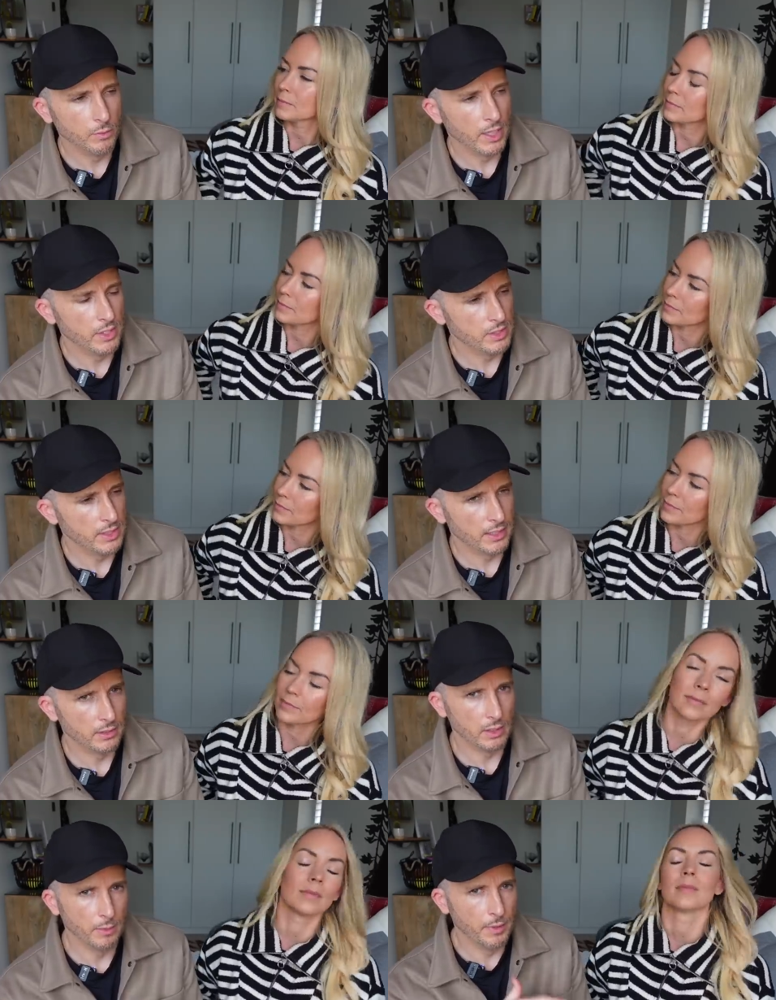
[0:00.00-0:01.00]
Speaker 1: we actually
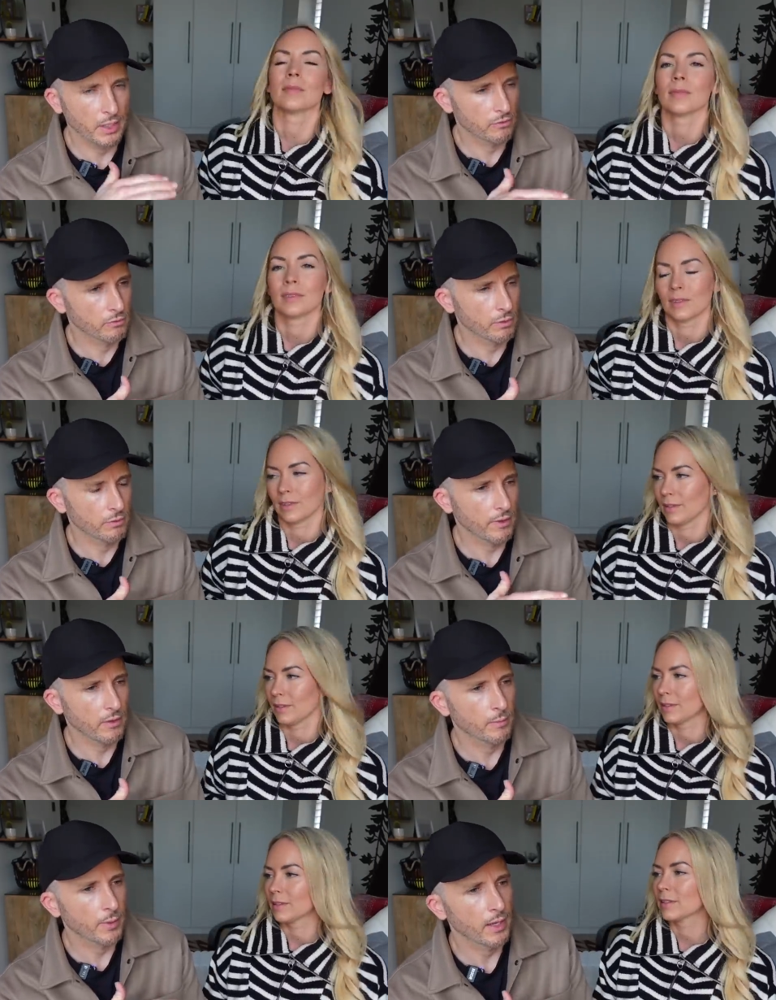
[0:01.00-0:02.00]
had like a pitched roof
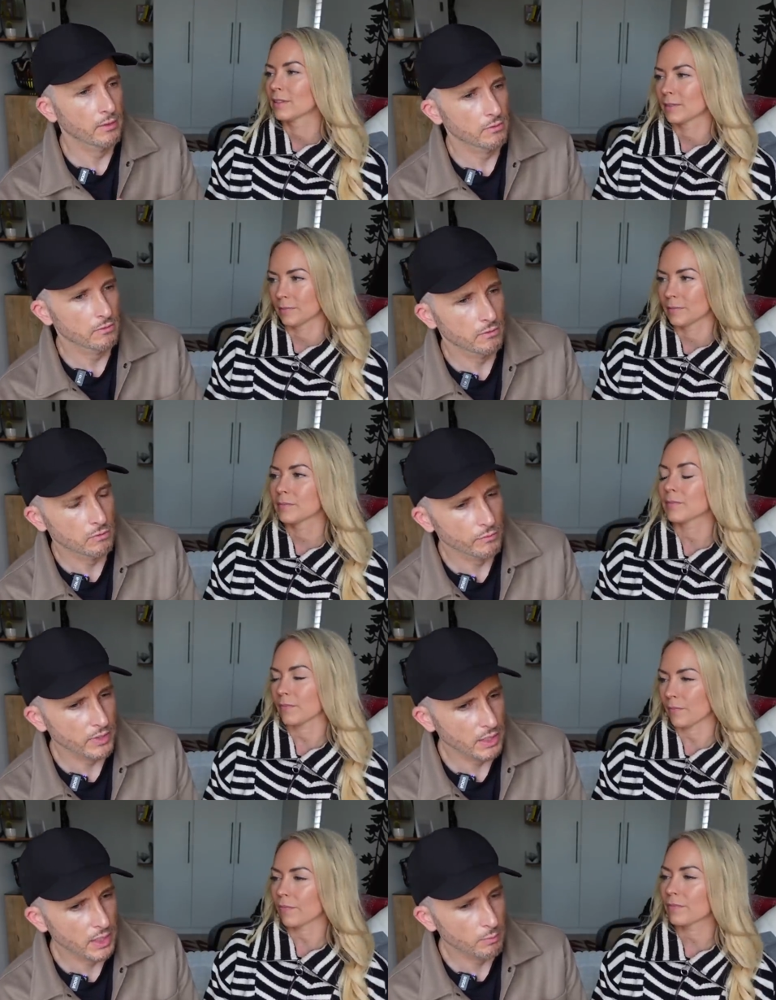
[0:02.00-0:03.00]
out the back, just to sort
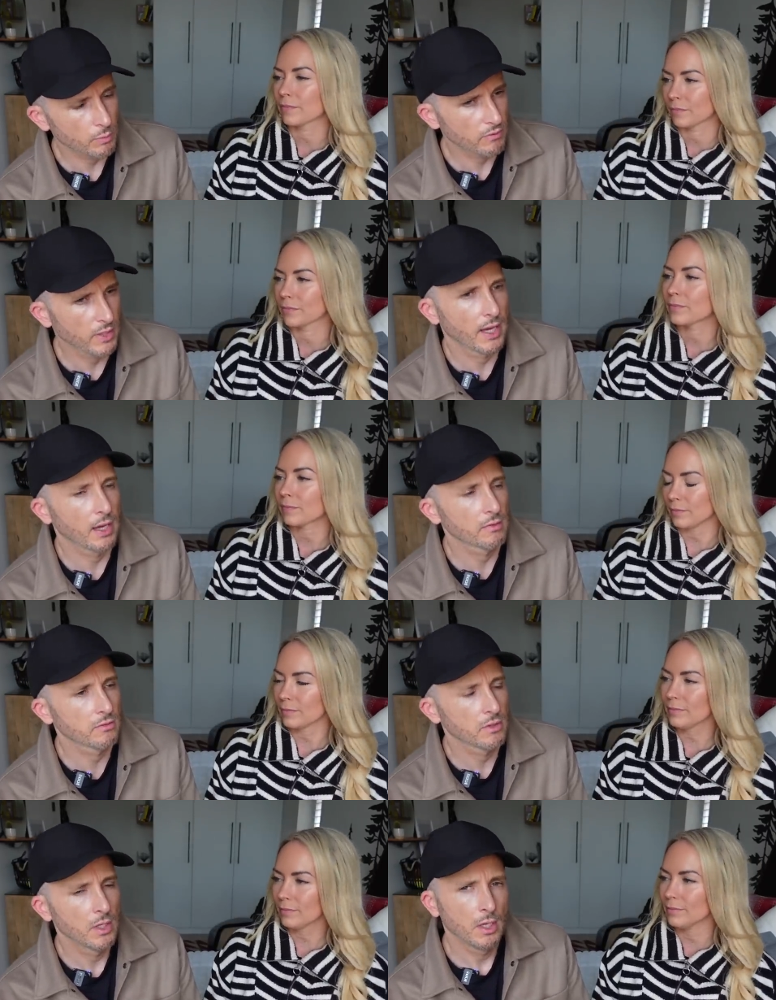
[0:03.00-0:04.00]
of in keeping with the
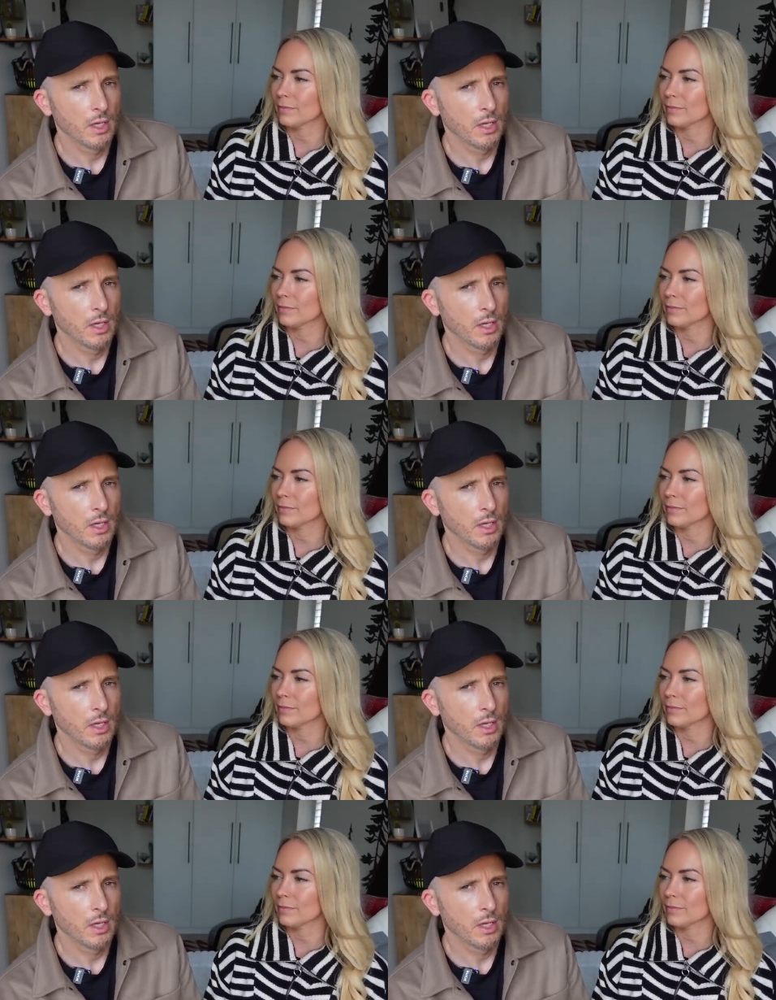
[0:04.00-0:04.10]
house.